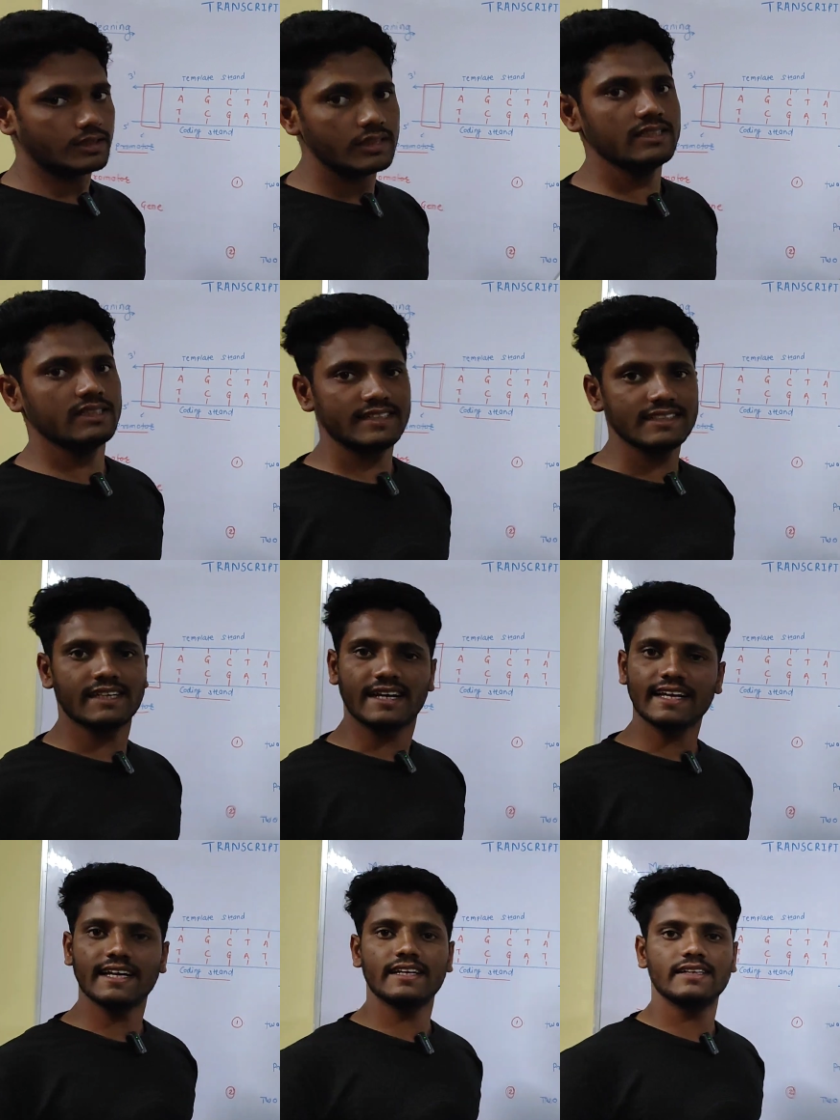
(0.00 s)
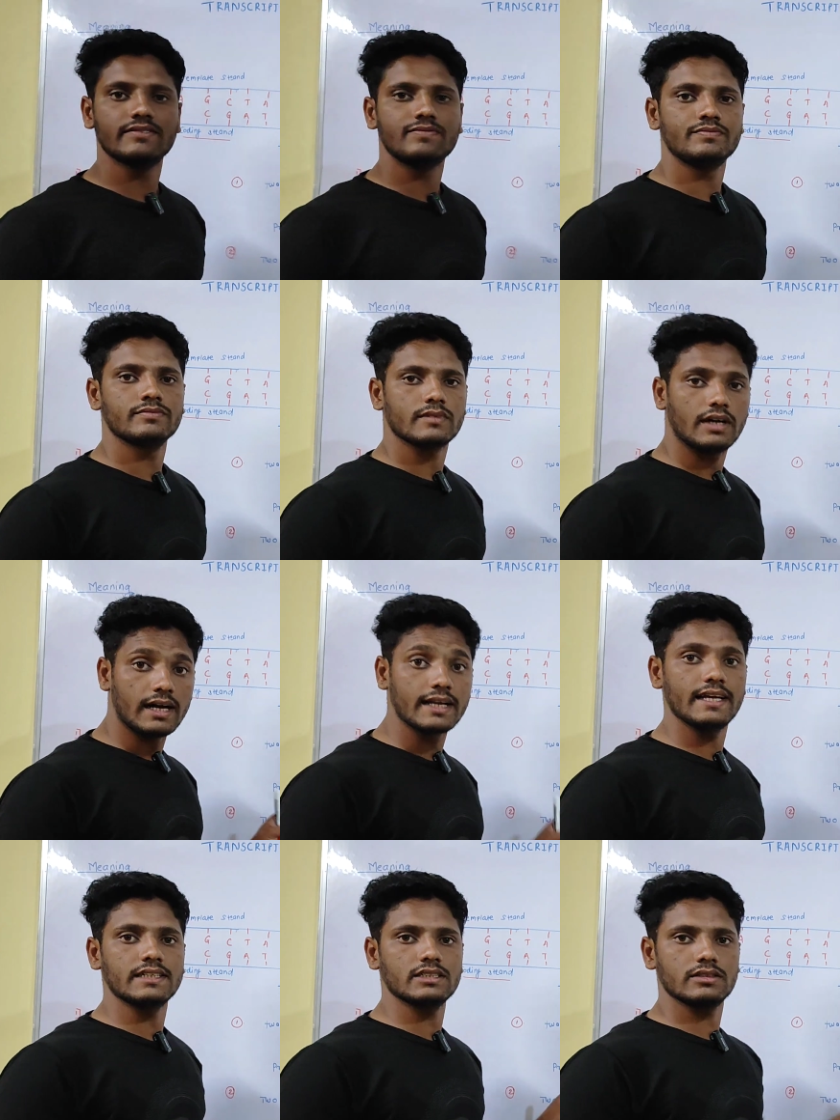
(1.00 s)
And this is again
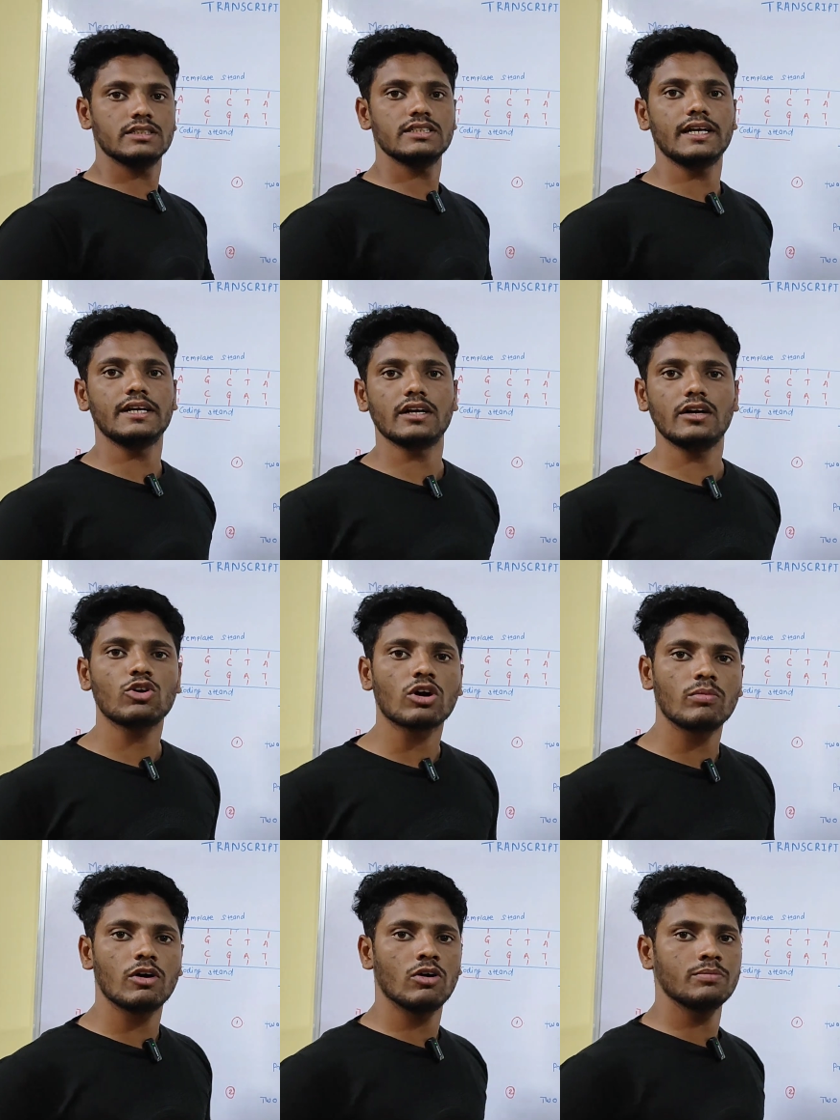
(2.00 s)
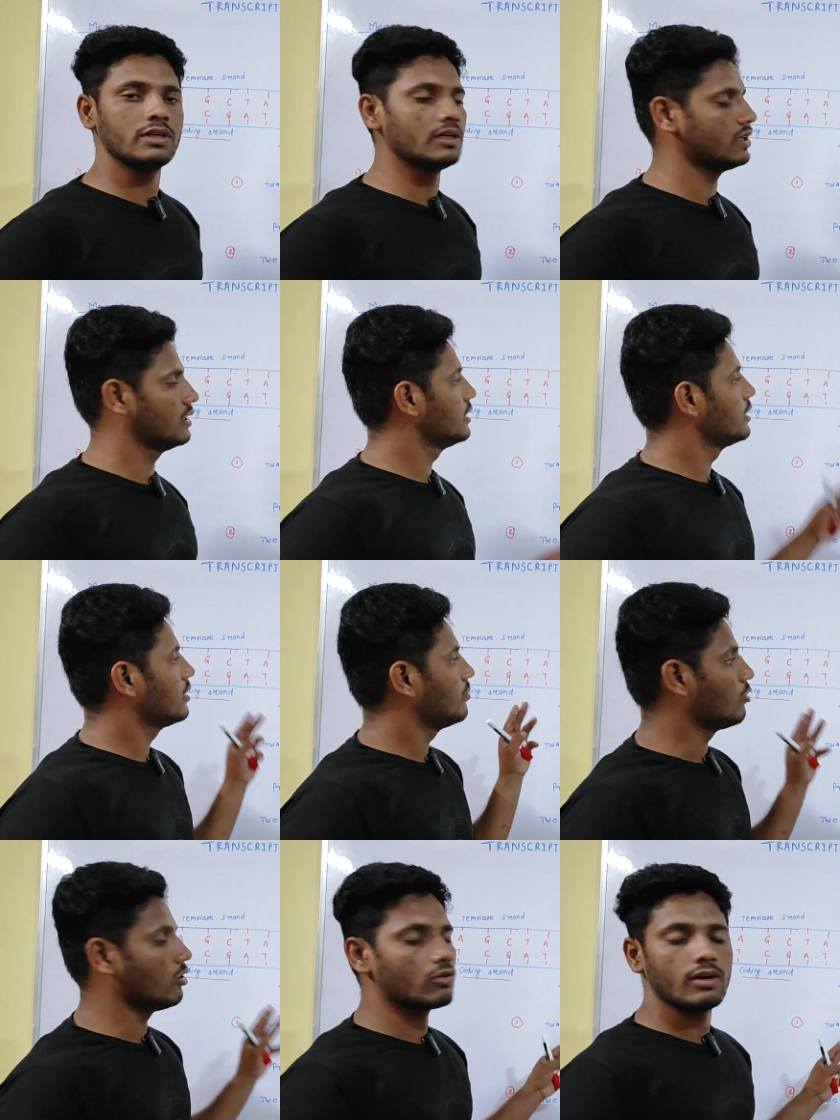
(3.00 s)
against the central dogma of the
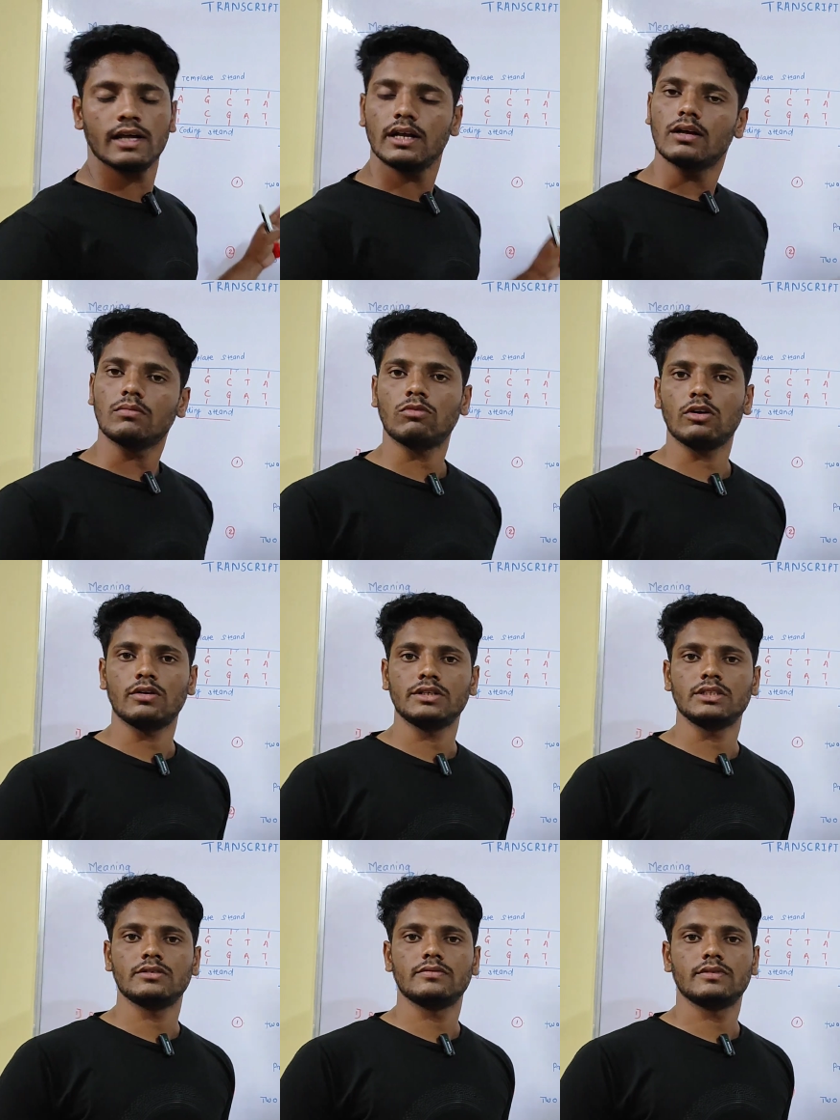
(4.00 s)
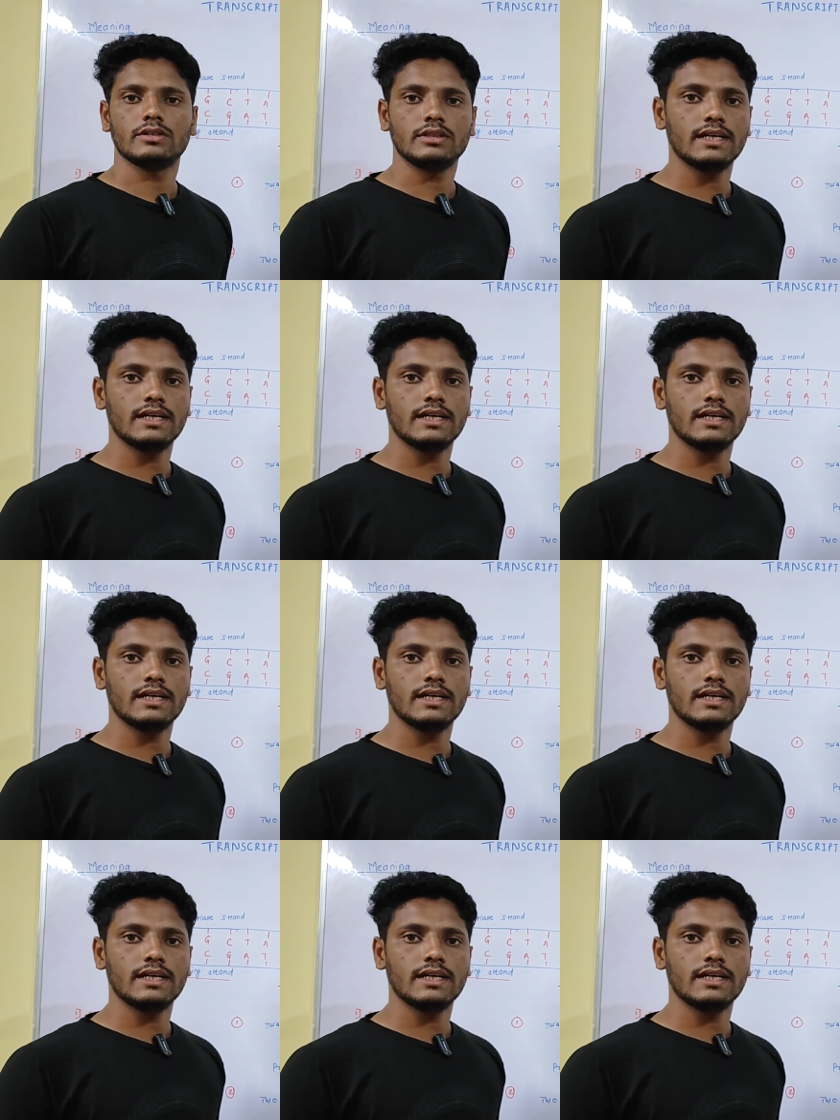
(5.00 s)
molecular biology.